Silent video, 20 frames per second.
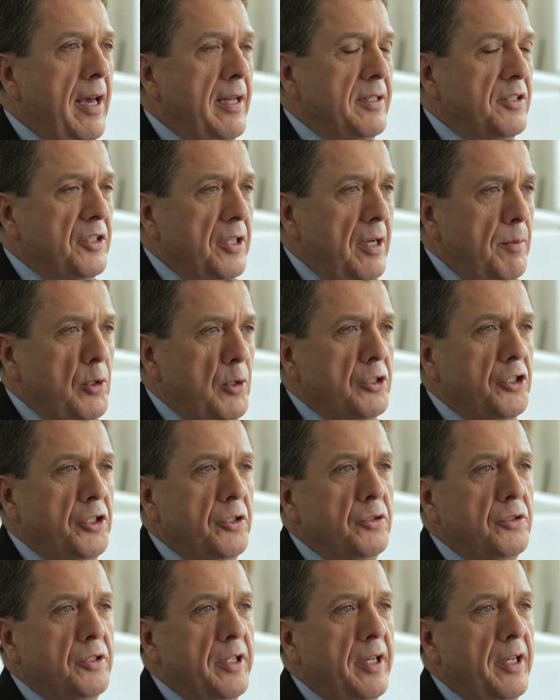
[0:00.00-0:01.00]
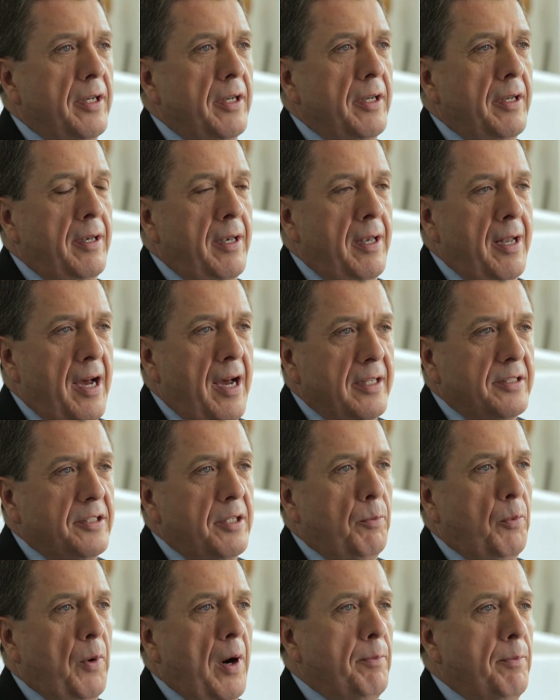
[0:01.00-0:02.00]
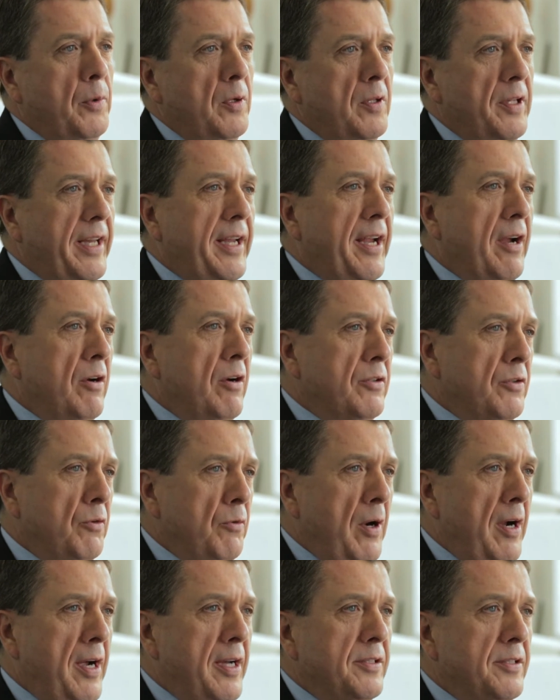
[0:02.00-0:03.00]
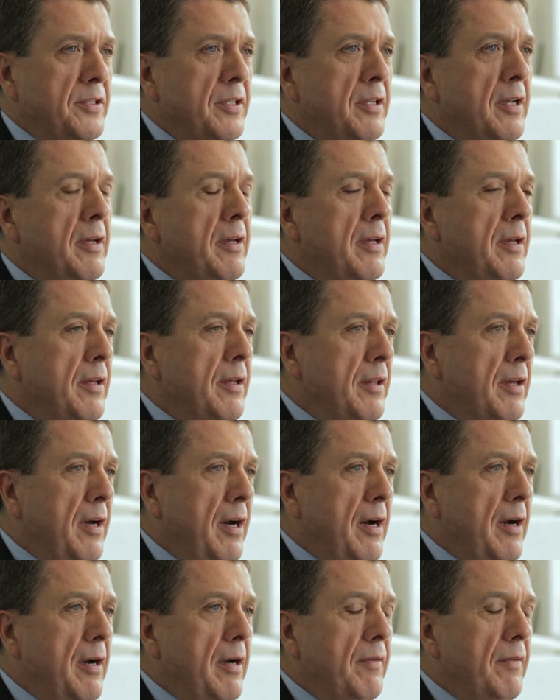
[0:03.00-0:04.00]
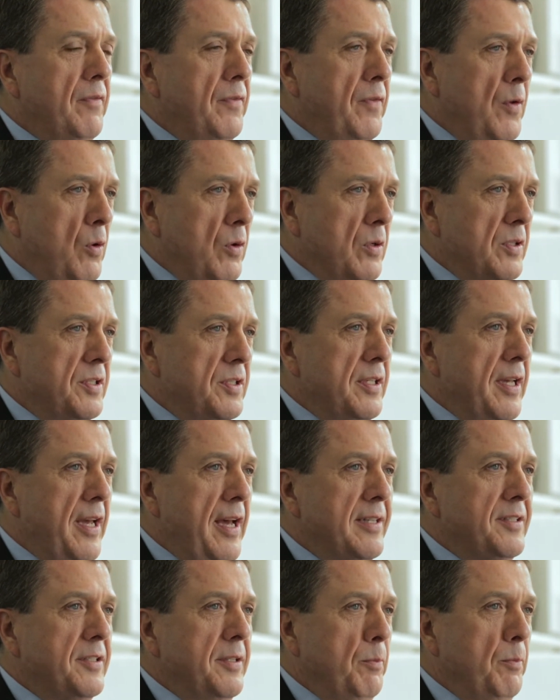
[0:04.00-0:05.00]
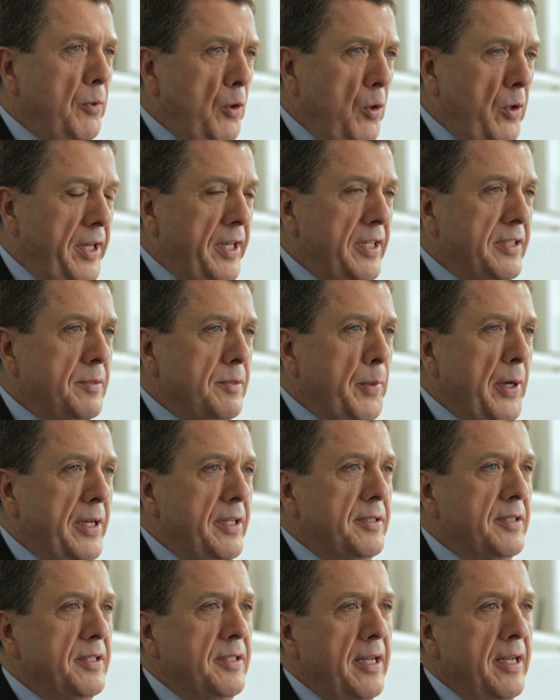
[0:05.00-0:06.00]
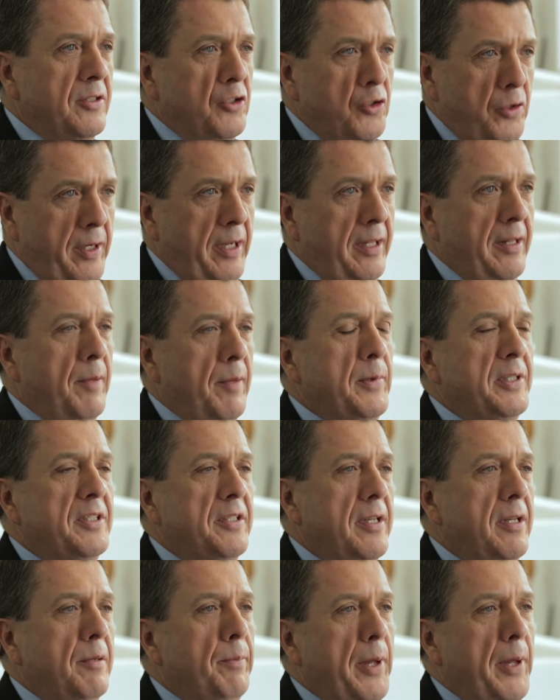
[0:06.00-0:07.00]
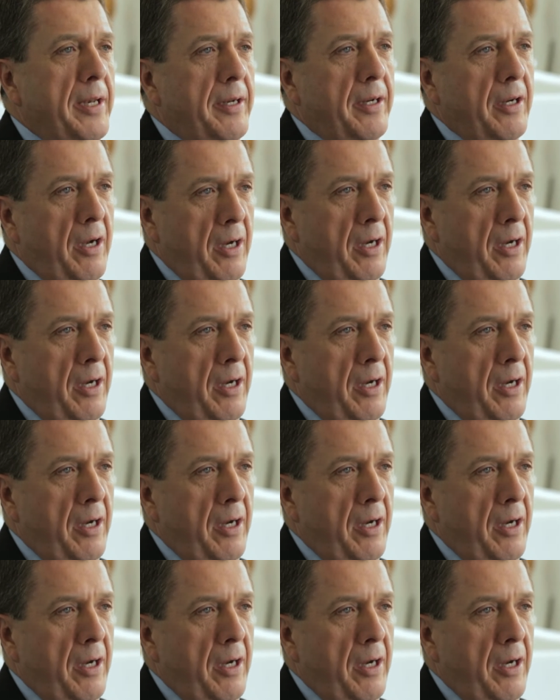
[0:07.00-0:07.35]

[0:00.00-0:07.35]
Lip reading: And some are choosing not to properly characterize folks as employees, but instead treating them as independent